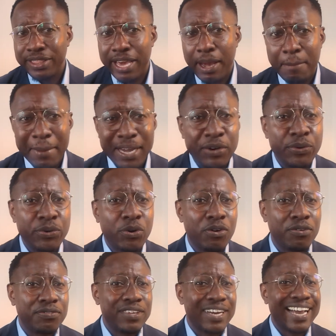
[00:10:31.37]
the amount
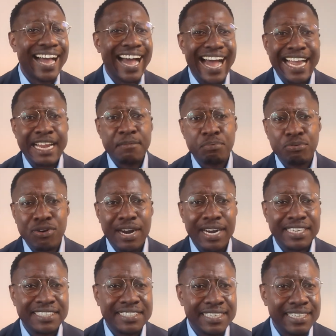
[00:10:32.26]
of the guide
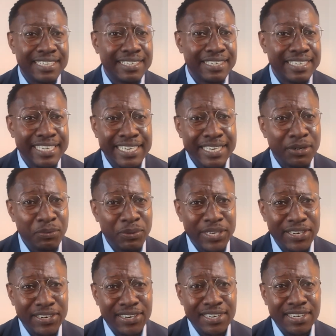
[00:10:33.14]
price. And here
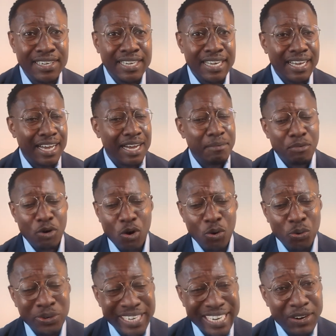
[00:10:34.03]
we are. I'm
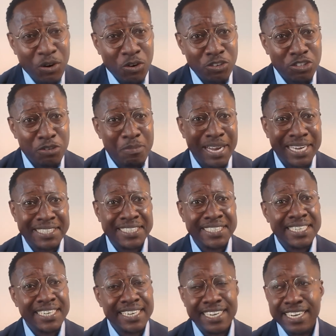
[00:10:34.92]
holding on to my
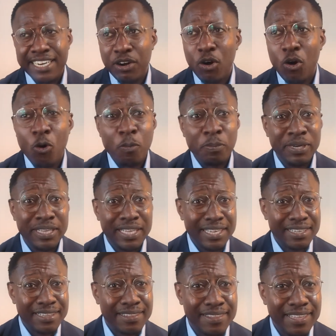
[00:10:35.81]
seat here, hoping
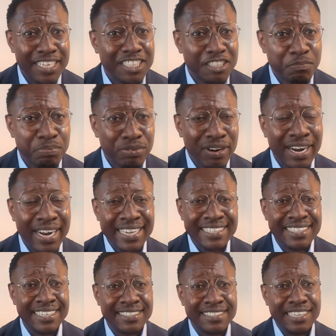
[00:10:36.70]
that this price
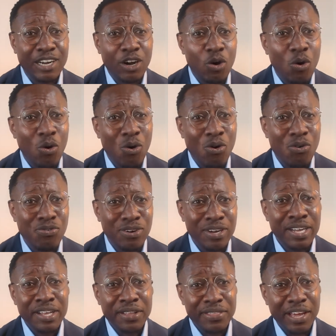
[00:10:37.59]
doesn't go
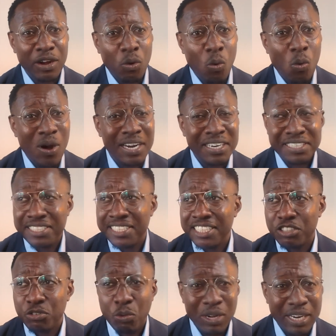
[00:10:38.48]
over that
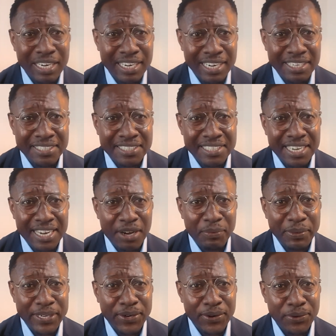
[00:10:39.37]
161. Let's see how it